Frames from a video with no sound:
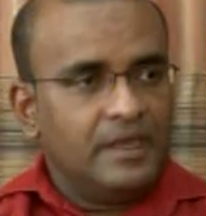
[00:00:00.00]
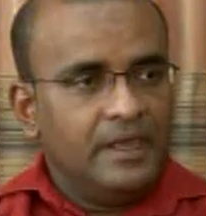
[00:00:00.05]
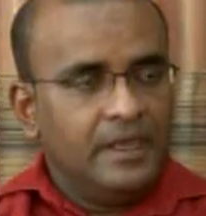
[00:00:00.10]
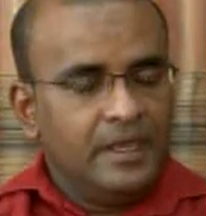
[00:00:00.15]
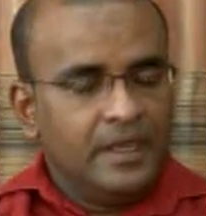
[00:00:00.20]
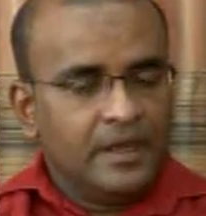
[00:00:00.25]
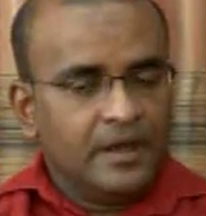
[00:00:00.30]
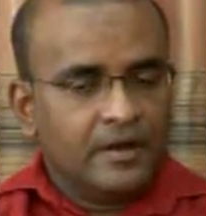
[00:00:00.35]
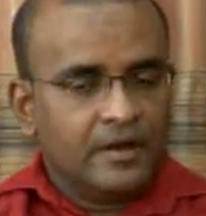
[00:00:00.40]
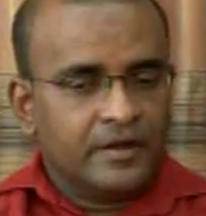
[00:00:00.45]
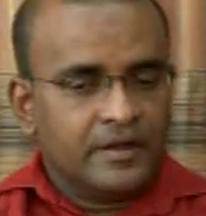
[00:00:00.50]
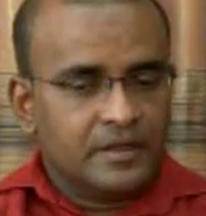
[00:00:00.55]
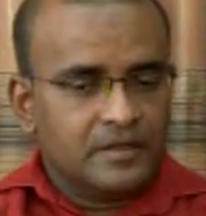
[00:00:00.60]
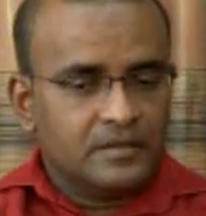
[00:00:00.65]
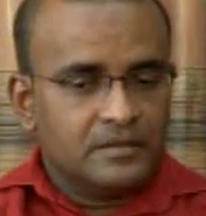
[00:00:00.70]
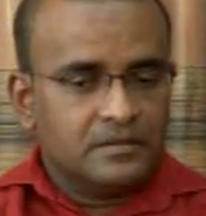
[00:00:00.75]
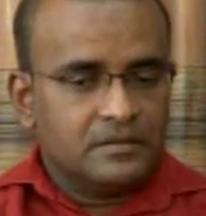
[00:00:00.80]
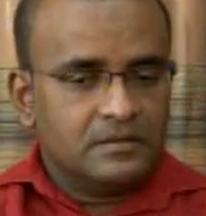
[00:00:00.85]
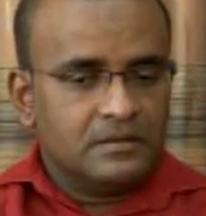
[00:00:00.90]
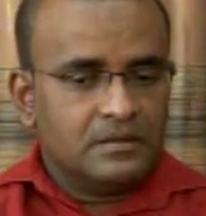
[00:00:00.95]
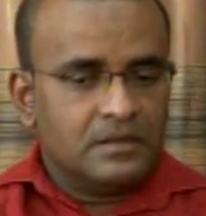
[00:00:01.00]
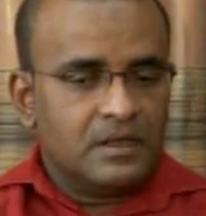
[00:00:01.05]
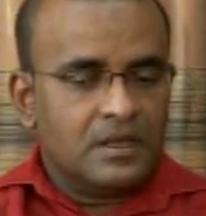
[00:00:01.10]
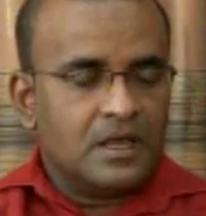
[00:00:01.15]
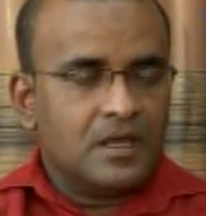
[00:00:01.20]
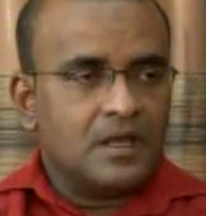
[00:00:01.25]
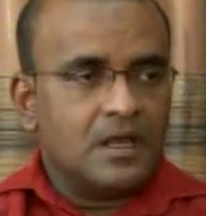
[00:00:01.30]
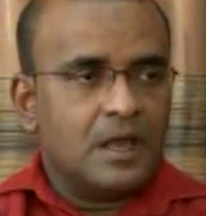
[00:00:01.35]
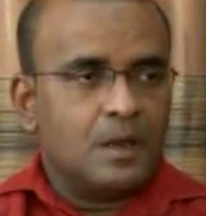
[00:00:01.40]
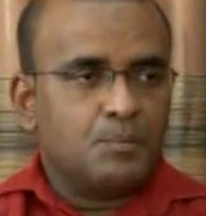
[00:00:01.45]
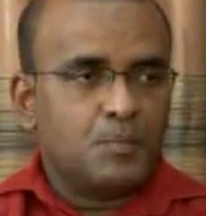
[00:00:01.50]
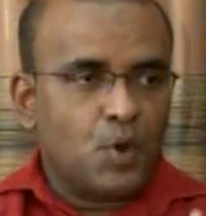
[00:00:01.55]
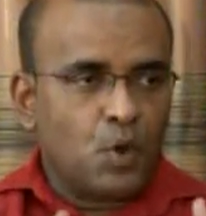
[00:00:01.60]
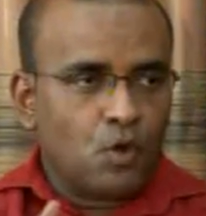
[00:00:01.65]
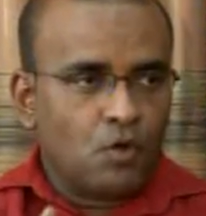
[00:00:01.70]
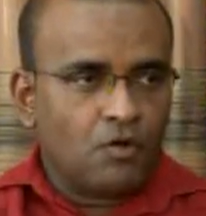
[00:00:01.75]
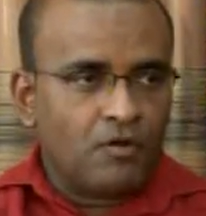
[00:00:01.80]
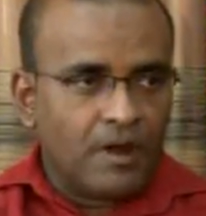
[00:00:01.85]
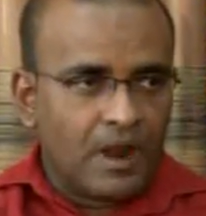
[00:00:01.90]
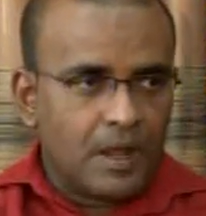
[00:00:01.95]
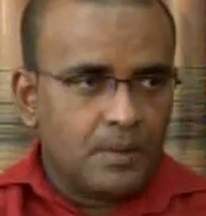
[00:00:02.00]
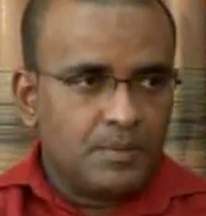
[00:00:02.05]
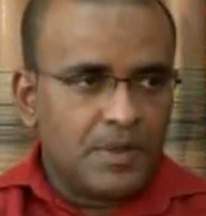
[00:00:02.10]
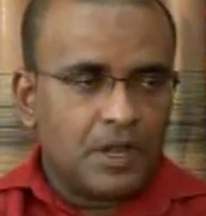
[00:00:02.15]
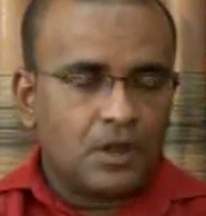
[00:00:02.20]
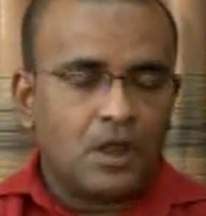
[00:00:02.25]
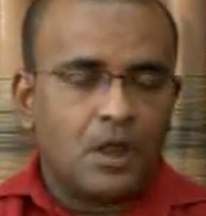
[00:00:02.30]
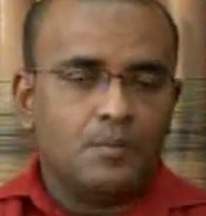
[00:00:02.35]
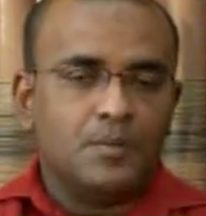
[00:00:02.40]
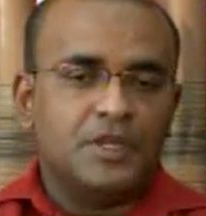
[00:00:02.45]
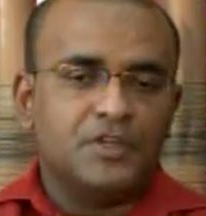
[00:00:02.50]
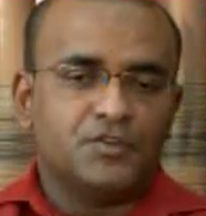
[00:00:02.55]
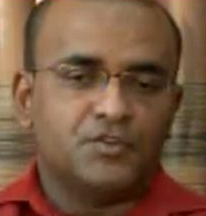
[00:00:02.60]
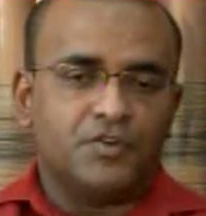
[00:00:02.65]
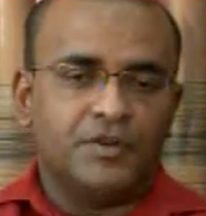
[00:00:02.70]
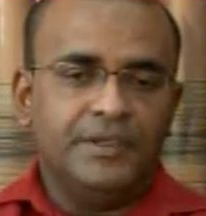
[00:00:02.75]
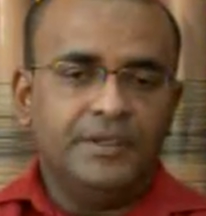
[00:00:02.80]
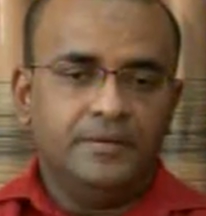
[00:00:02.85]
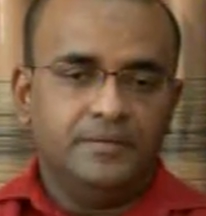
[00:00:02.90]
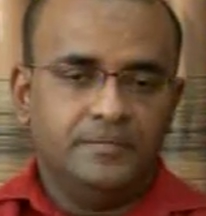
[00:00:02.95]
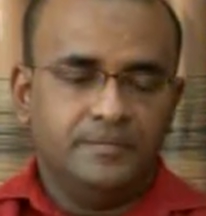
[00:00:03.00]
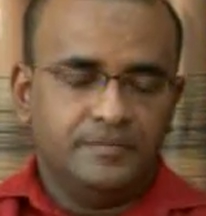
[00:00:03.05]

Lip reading: aired a program, a commentary,